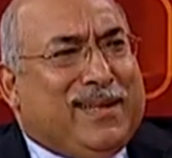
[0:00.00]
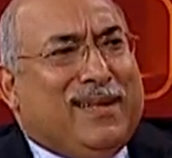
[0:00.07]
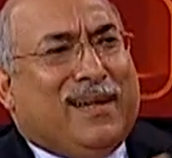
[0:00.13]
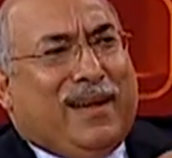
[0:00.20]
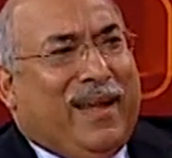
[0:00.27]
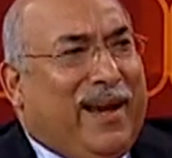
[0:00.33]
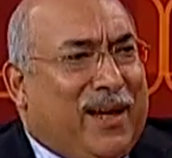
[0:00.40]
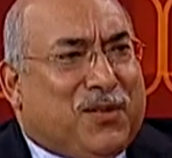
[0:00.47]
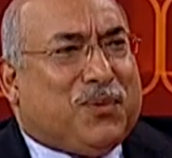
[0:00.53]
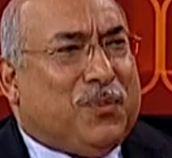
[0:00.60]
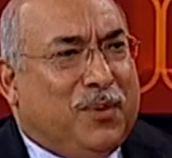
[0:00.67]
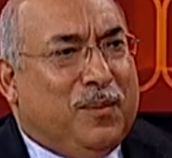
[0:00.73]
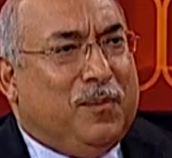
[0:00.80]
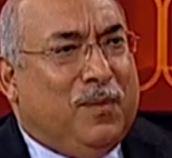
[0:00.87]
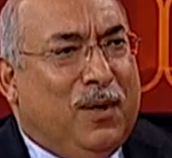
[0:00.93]
in the
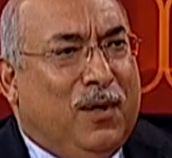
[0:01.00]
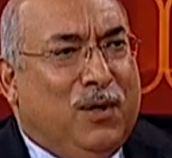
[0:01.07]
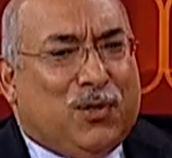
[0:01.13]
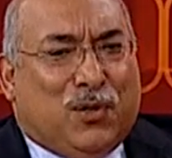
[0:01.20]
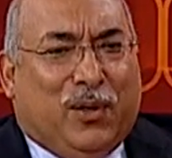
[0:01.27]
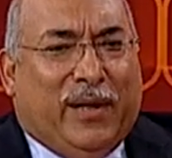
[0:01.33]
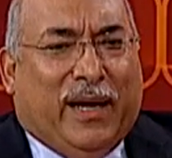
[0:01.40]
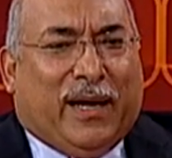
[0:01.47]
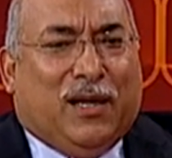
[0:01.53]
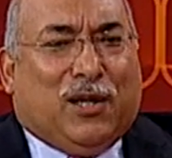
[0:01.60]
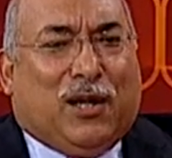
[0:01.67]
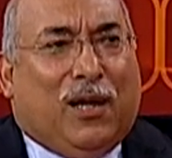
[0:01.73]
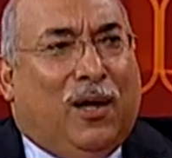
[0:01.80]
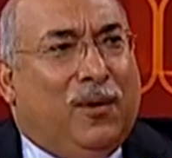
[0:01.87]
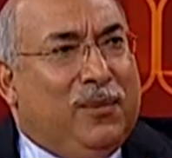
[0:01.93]
classroom so they can
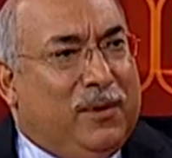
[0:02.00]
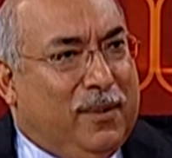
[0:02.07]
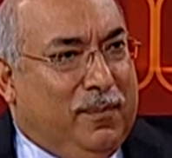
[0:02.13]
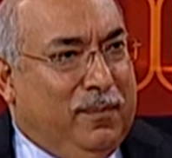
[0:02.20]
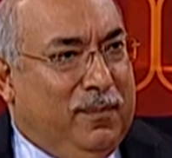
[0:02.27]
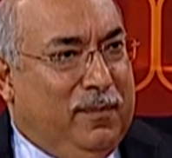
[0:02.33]
clone them.